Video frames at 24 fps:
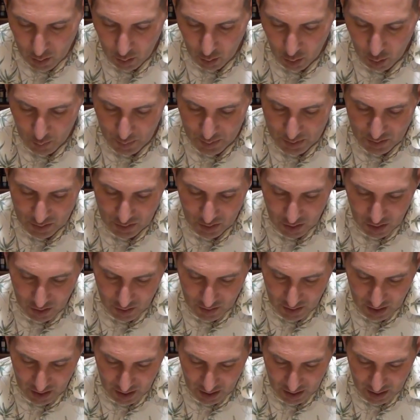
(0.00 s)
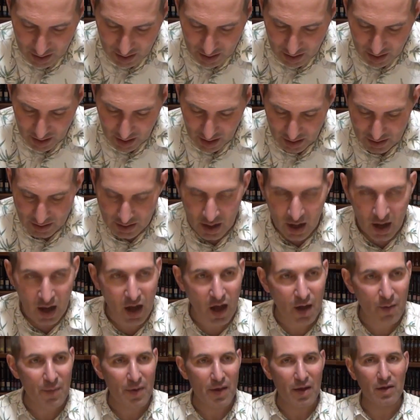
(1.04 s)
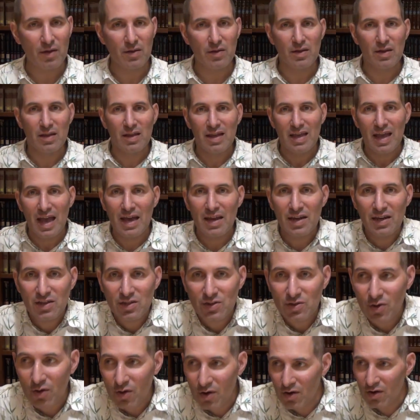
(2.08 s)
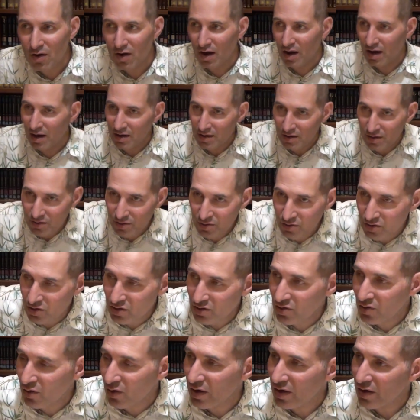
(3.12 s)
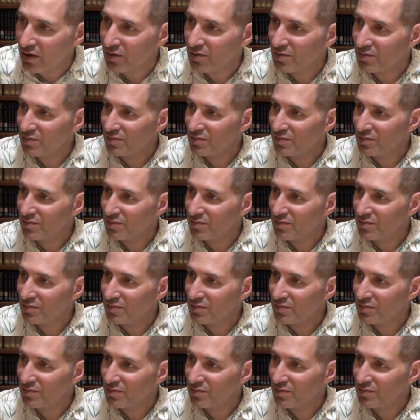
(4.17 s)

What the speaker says: U'b'Torah ata amel. And in Torah, you should toil.